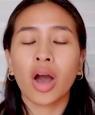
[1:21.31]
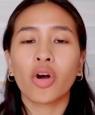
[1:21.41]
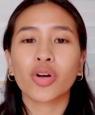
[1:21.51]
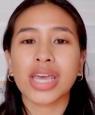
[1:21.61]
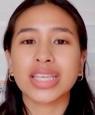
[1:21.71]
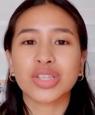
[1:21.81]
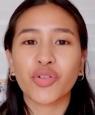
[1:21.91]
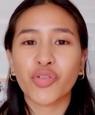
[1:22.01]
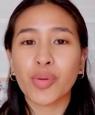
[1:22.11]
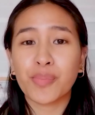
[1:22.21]
Okay, so
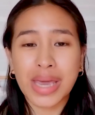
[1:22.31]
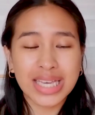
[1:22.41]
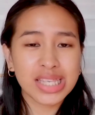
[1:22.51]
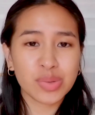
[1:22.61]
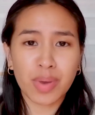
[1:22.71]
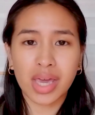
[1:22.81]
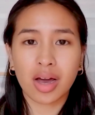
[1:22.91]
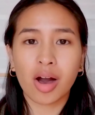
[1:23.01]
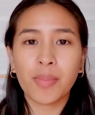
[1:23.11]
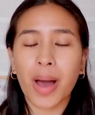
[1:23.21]
for base
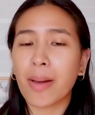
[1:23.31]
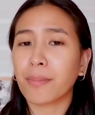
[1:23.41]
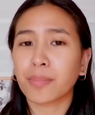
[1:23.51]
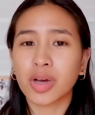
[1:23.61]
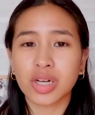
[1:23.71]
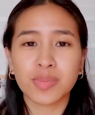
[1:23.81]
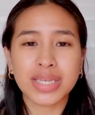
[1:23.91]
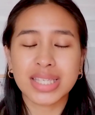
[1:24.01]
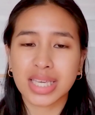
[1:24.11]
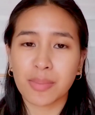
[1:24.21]
makeup, I'm gonna
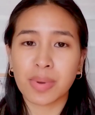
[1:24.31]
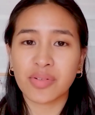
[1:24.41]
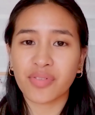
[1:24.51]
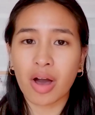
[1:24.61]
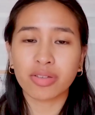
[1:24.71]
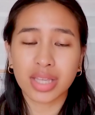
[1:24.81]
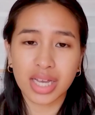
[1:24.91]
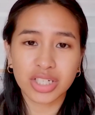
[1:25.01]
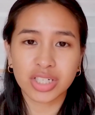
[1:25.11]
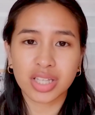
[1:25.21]
be skipping
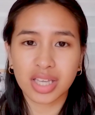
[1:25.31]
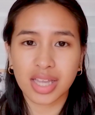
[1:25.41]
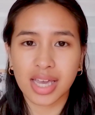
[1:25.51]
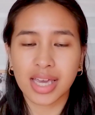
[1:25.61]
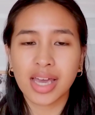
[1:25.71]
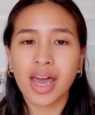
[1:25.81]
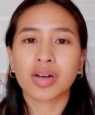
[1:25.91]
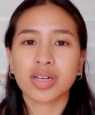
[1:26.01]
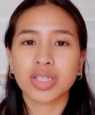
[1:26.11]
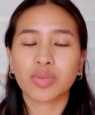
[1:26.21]
foundation today
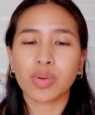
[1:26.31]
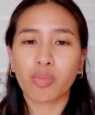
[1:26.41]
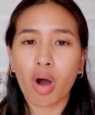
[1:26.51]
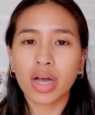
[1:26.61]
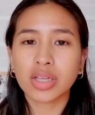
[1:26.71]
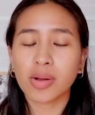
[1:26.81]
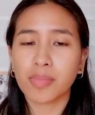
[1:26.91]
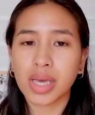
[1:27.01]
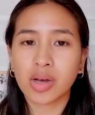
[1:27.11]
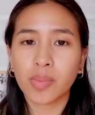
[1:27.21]
because we want our
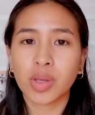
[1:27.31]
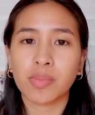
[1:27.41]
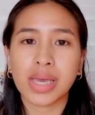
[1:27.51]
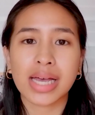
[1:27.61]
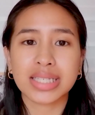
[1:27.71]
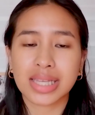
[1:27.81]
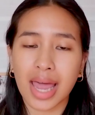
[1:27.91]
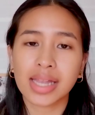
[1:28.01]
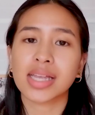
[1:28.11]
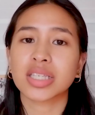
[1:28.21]
makeup to be as
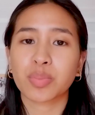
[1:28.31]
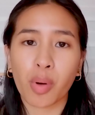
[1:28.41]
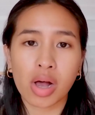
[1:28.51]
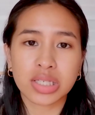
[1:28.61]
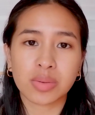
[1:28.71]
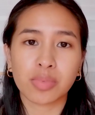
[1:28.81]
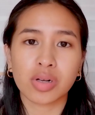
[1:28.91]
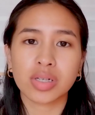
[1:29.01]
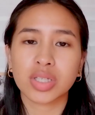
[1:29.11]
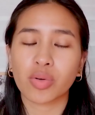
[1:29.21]
light as
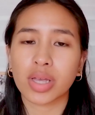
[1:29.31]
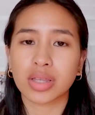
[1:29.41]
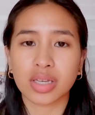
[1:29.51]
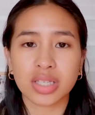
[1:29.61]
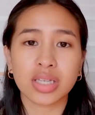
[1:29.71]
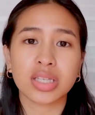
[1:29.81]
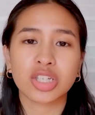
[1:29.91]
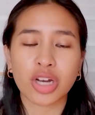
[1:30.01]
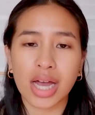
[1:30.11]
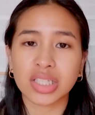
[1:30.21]
possible so it doesn't
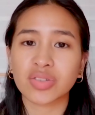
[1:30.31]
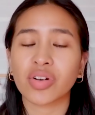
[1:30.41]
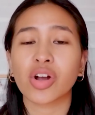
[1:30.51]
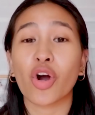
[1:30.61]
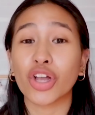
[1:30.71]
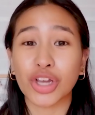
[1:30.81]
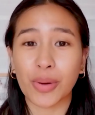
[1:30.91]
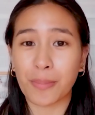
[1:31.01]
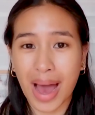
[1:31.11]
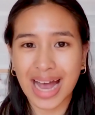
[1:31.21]
transfer on
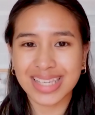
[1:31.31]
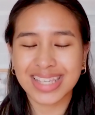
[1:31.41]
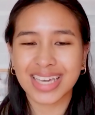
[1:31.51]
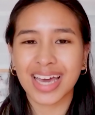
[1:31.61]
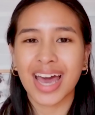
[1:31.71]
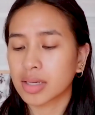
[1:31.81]
your mask.